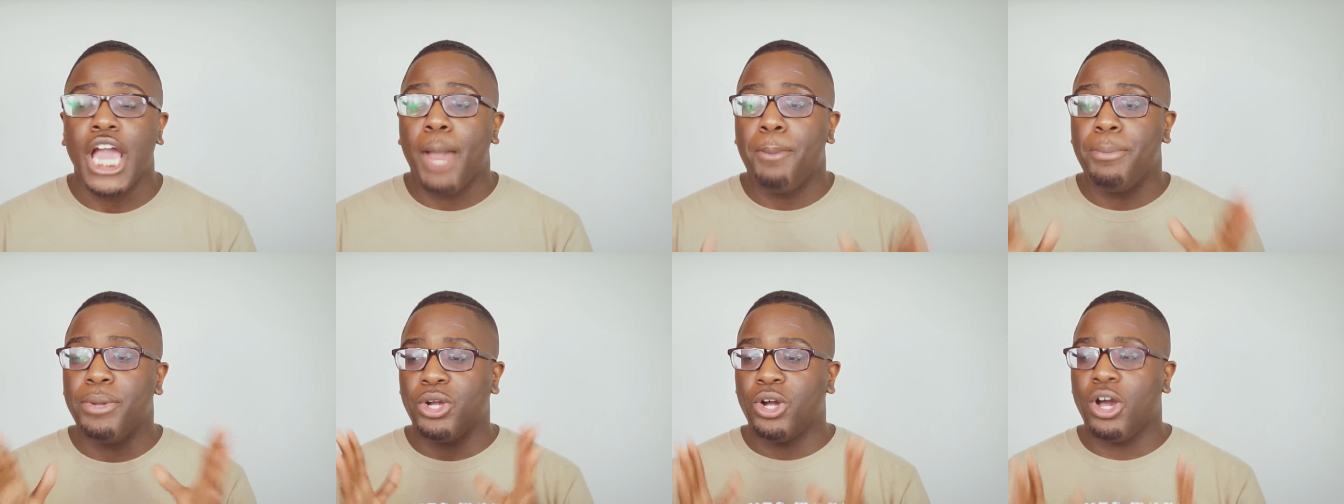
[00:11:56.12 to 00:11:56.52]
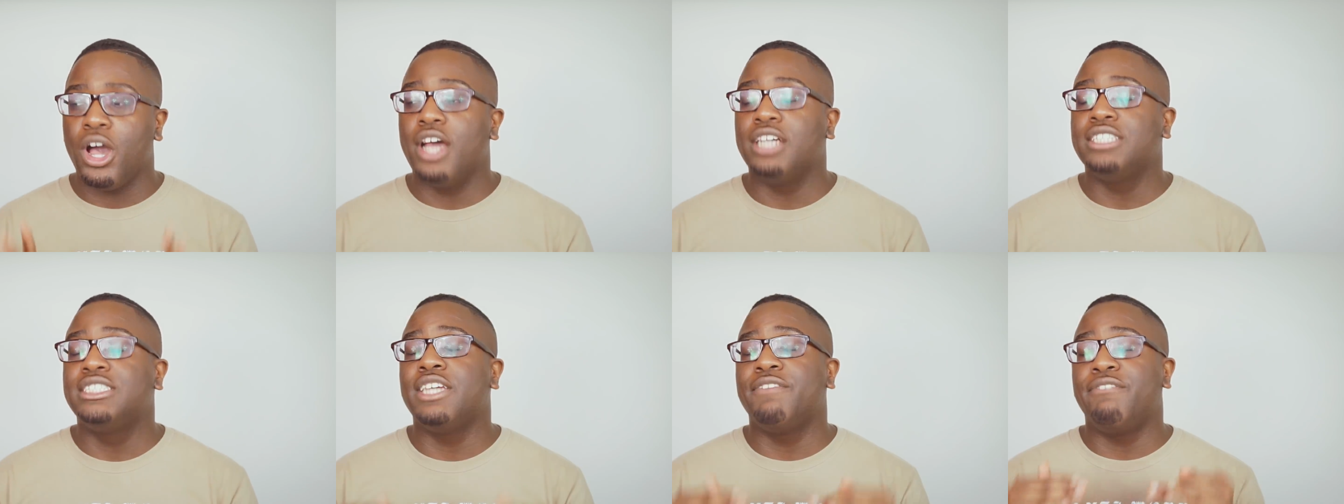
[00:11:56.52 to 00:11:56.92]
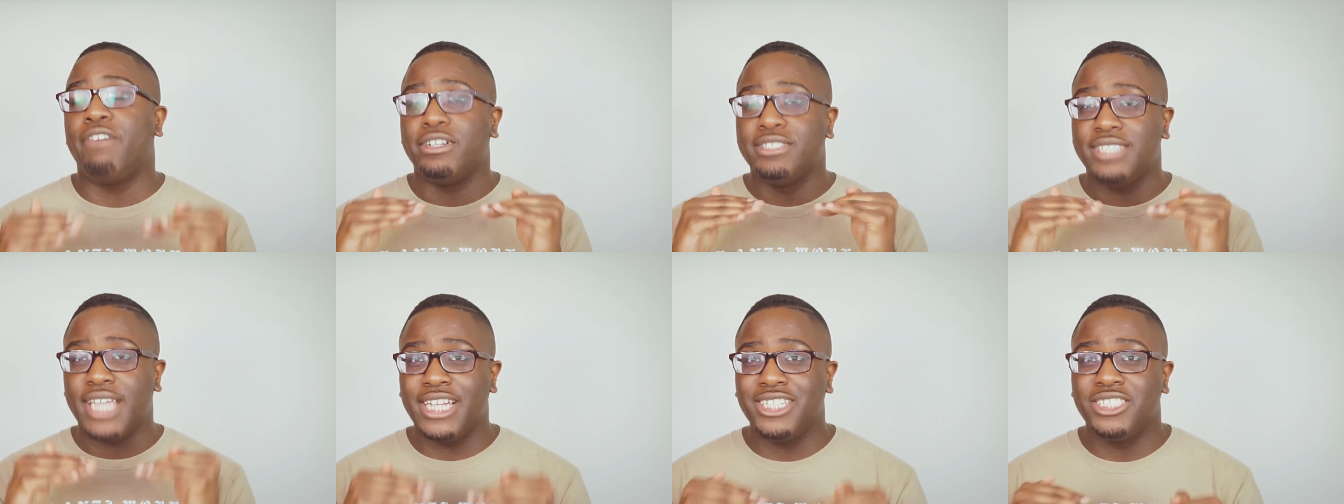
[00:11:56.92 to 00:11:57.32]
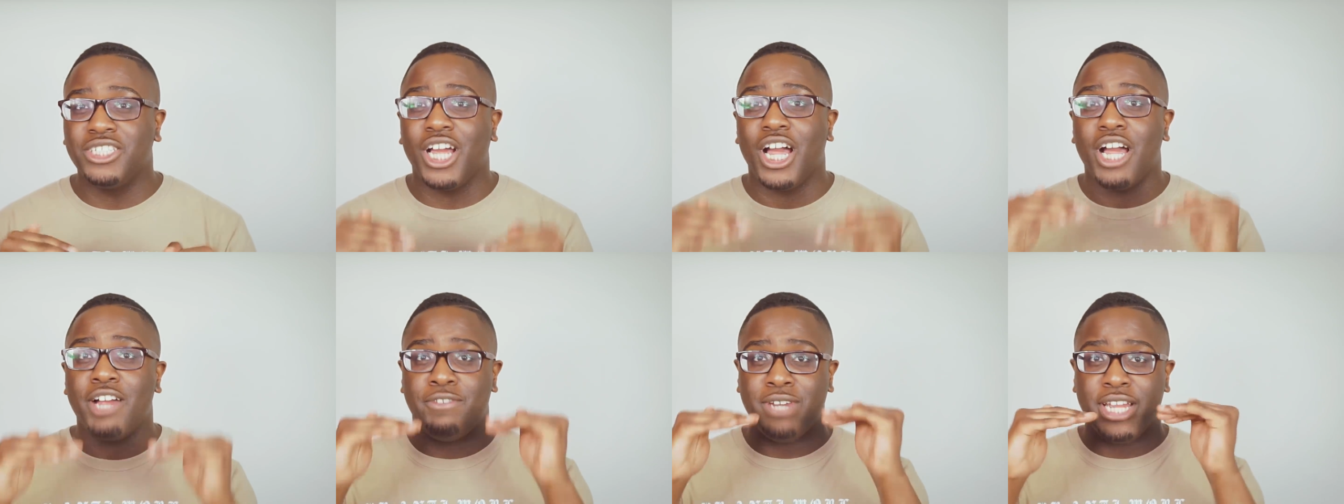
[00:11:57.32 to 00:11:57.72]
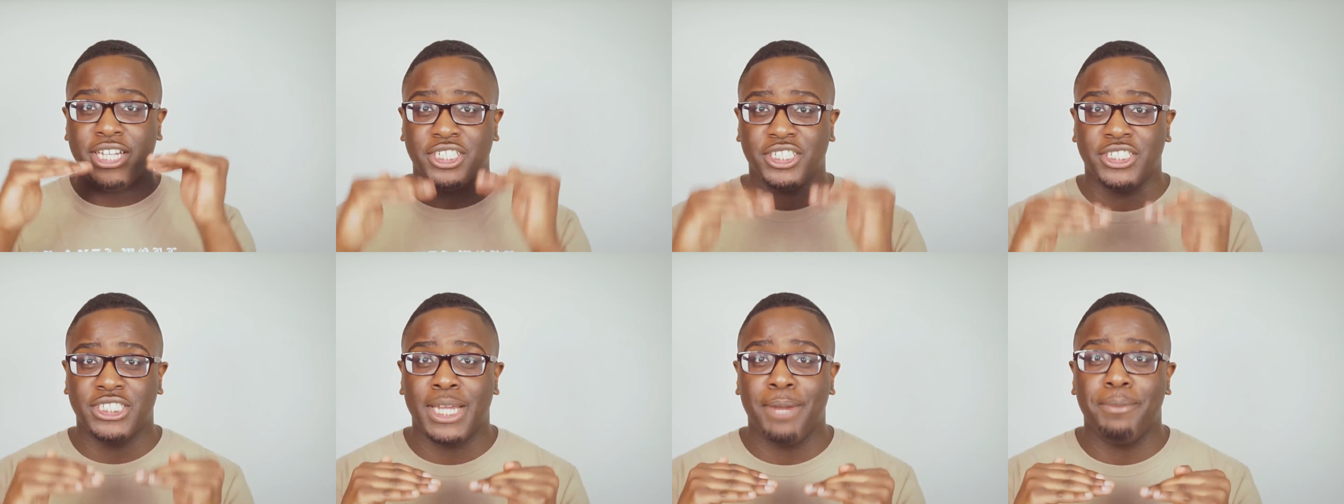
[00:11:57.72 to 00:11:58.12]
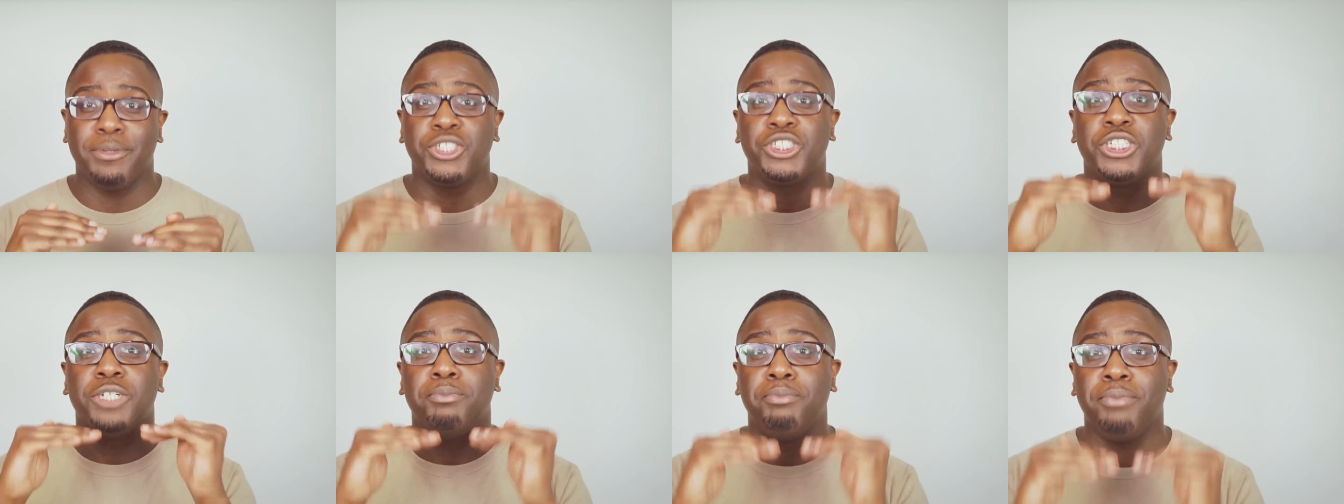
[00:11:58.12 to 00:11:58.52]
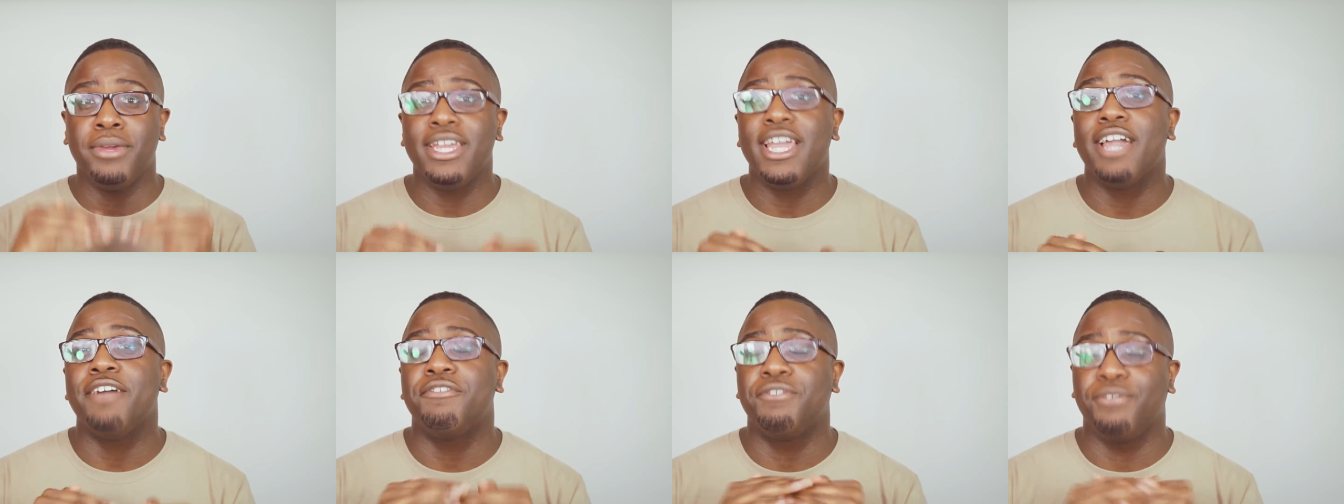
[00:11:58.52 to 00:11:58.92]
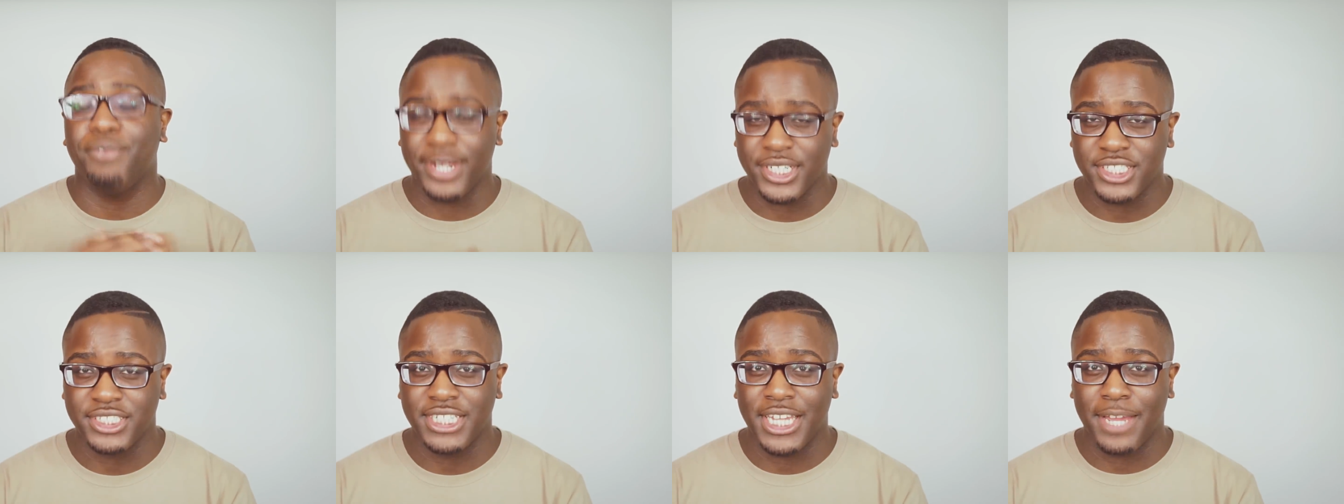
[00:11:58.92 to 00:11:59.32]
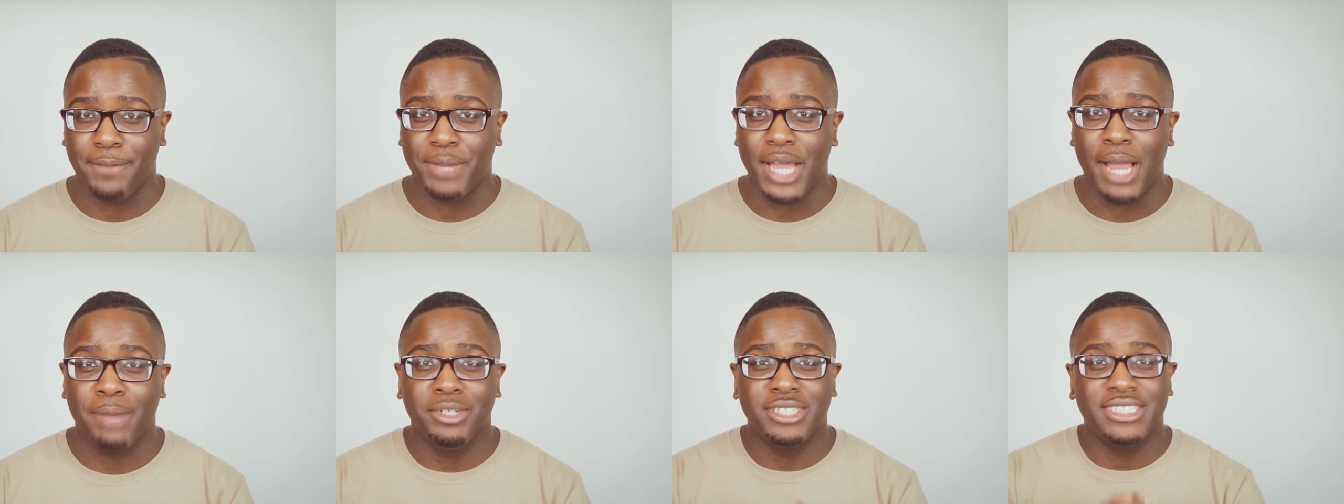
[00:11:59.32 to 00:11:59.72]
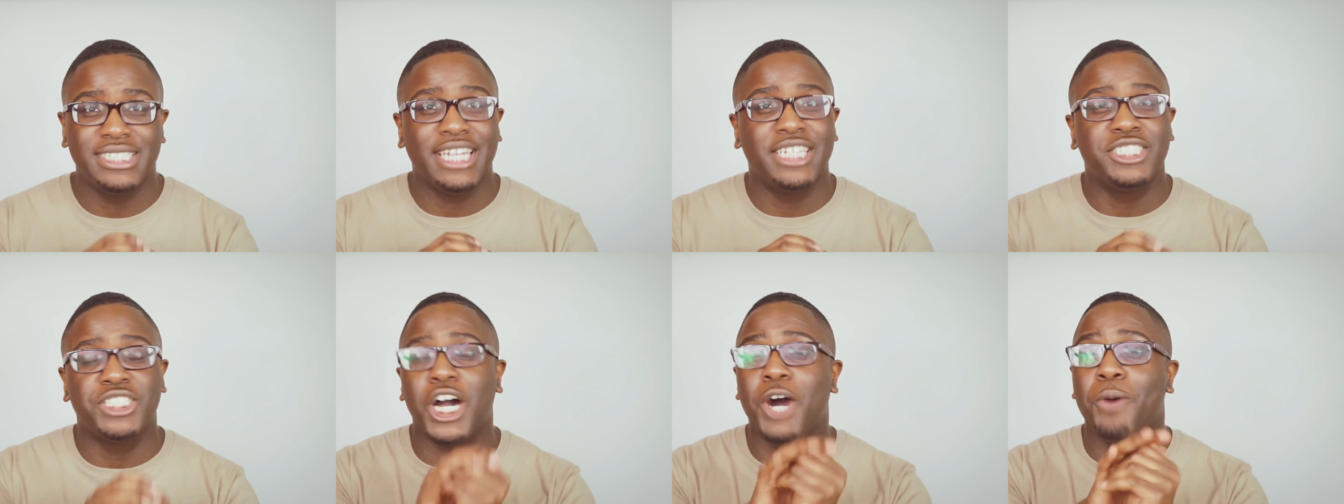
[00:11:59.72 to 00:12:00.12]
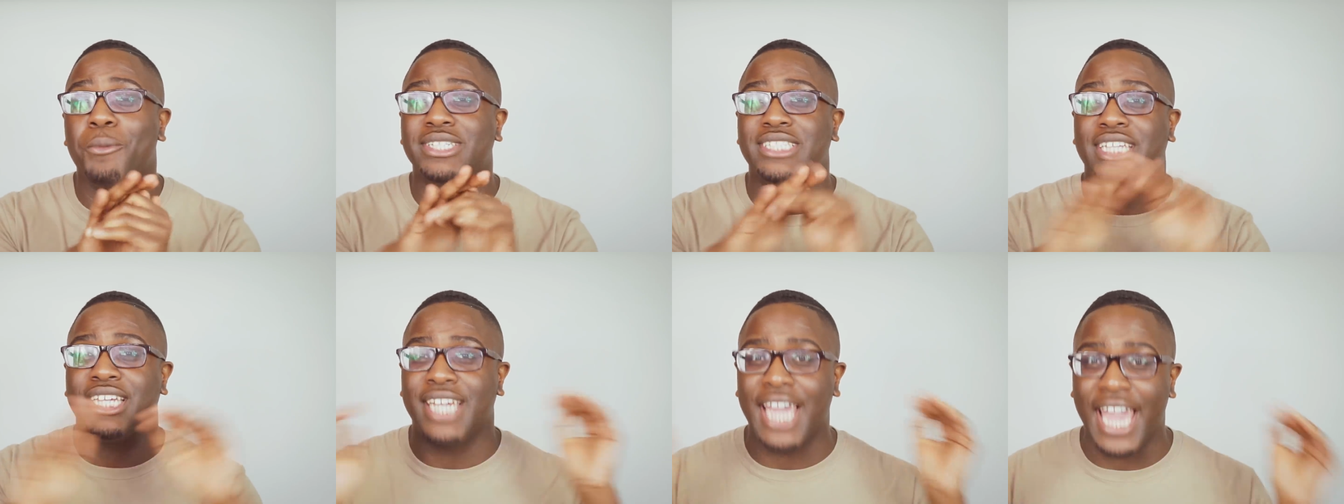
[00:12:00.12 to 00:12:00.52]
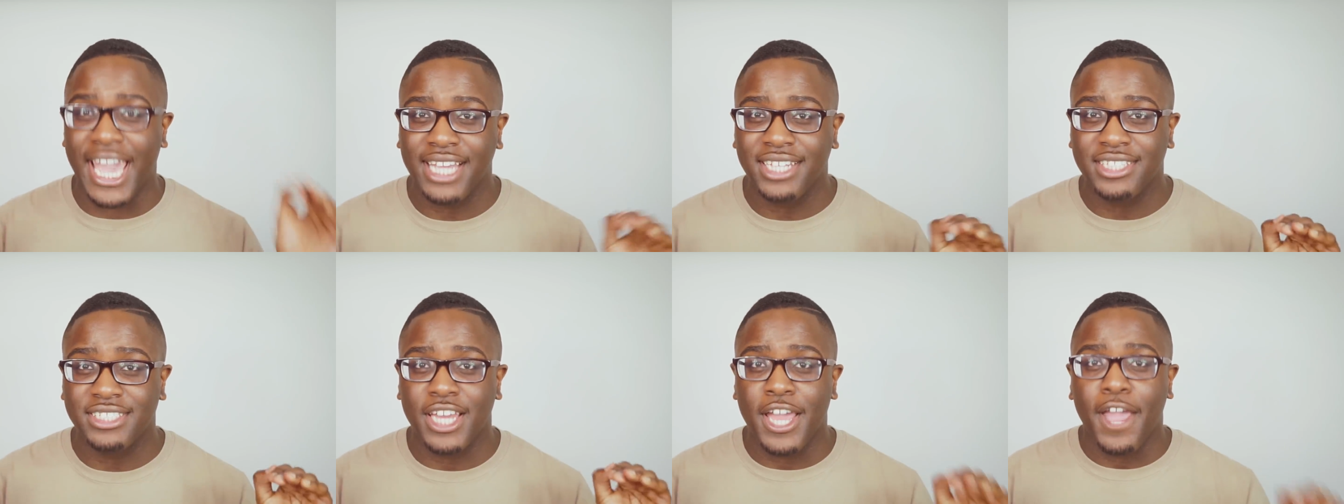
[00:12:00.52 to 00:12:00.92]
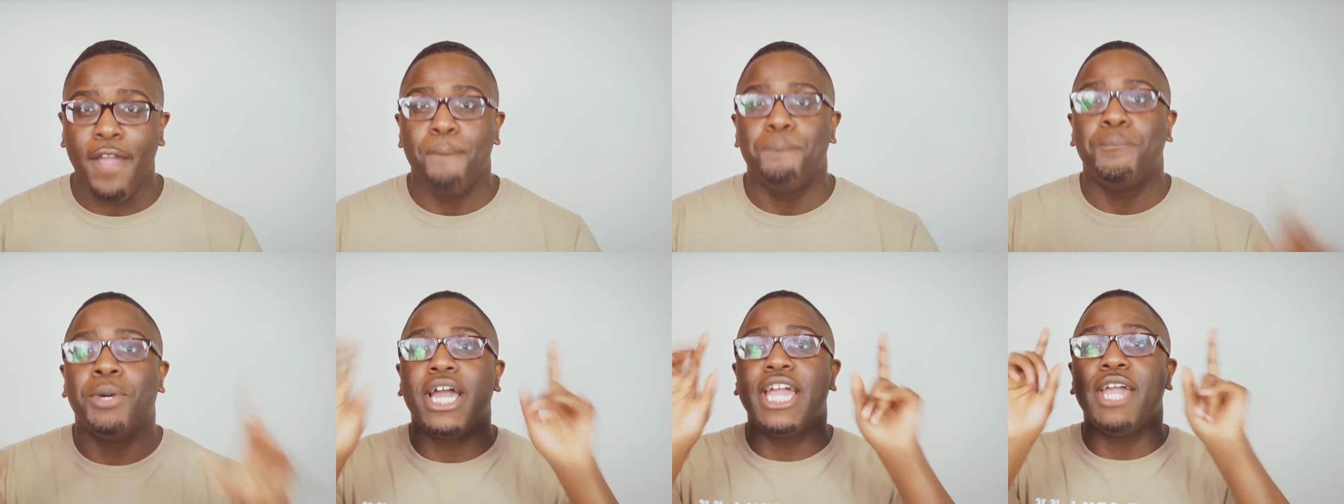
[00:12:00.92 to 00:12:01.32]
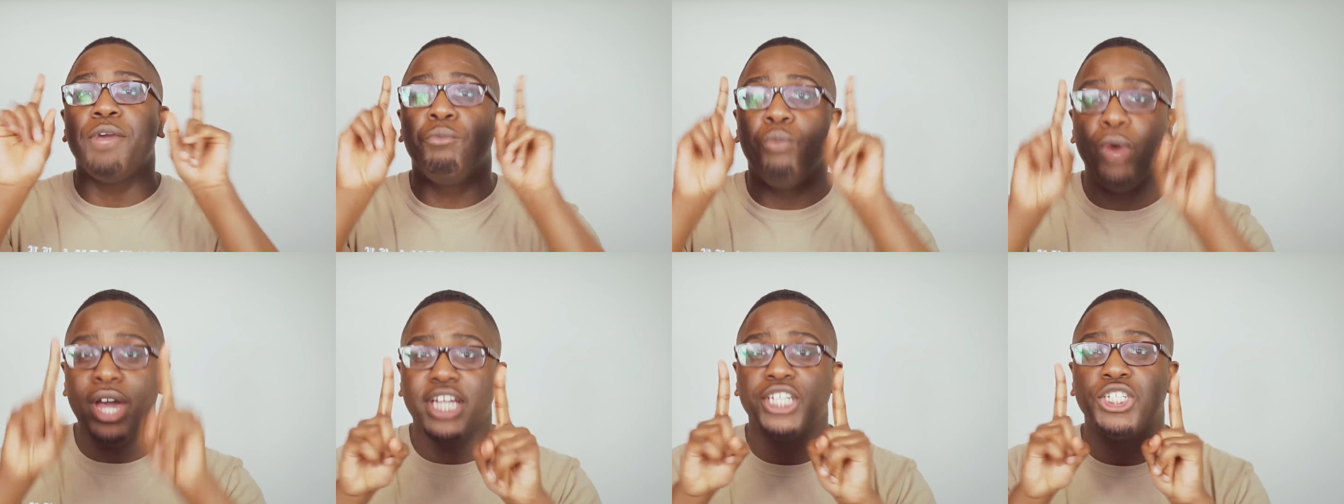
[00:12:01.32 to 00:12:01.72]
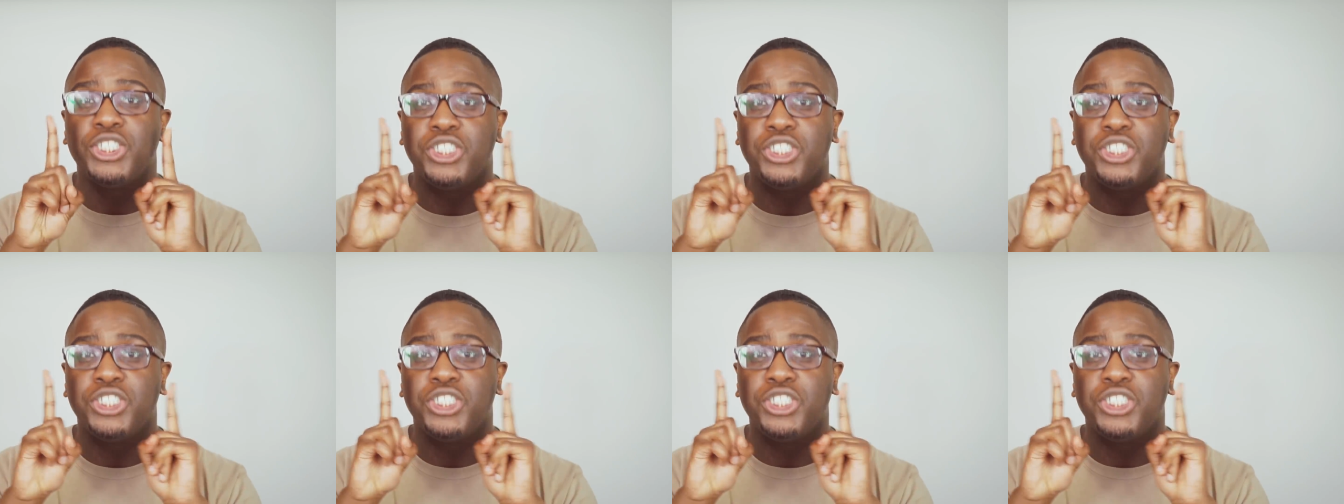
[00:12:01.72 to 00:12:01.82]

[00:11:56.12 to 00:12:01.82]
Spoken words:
Because the foundation of a relationship should be a friendship. I'm not saying it's always the case, but what it